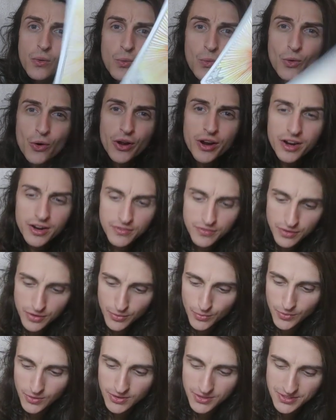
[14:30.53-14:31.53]
Whatever
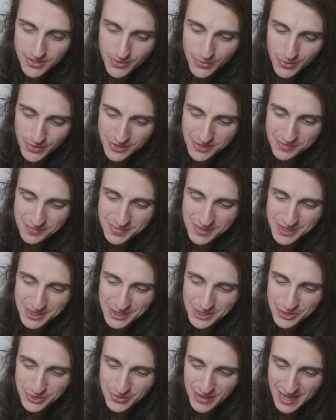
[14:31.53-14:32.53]
it was that wasn't
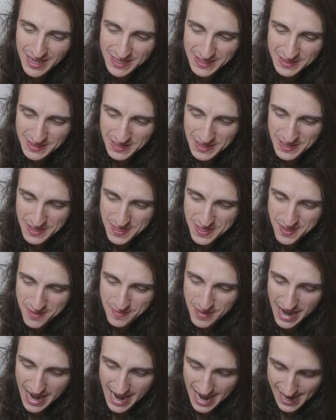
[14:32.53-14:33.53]
being addressed in the
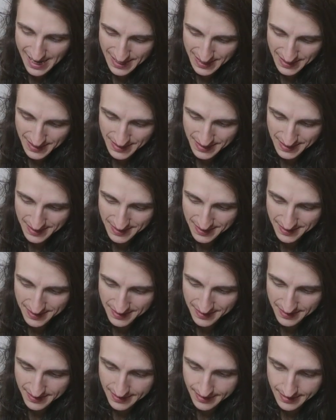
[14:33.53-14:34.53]
past,
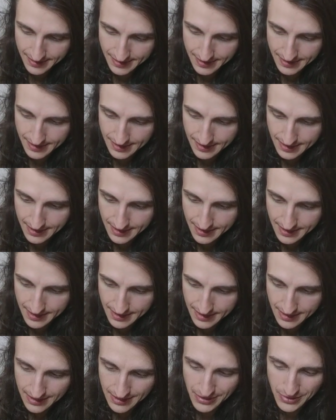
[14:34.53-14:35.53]

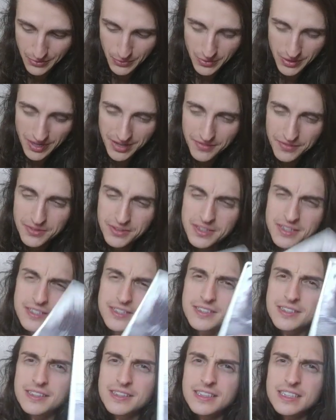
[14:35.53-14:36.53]
you know, whatever
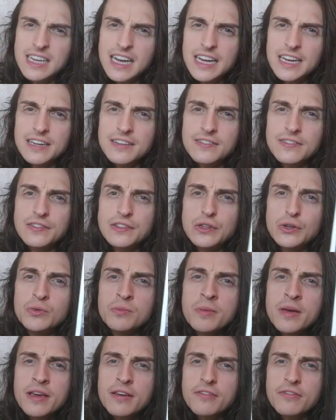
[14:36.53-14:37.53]
this kind of
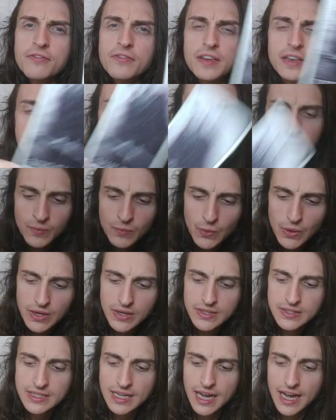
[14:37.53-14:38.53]
looming feeling
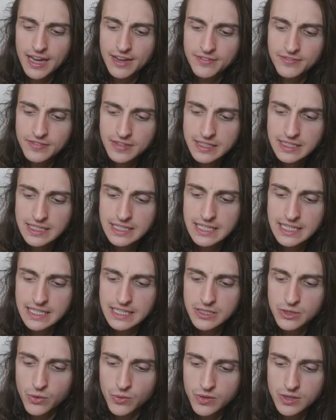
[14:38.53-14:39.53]
was, I feel like
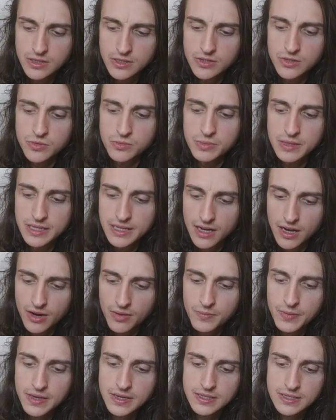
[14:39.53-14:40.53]
it's going to be
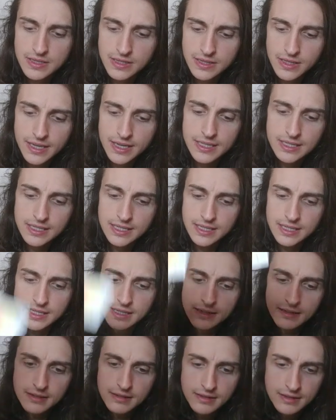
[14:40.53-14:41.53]
coming to light
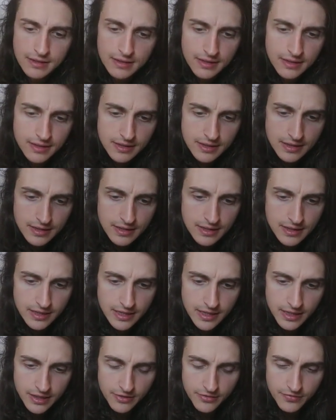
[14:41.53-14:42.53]

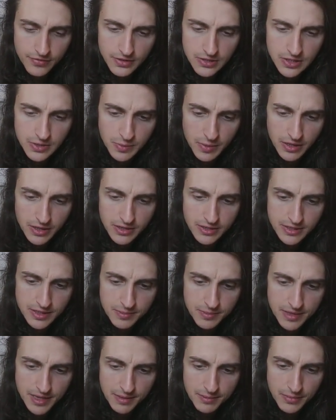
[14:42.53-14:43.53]
in the first part of
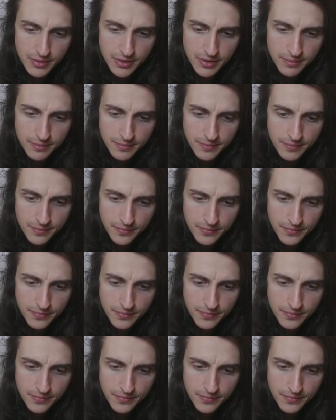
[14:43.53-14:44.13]
September.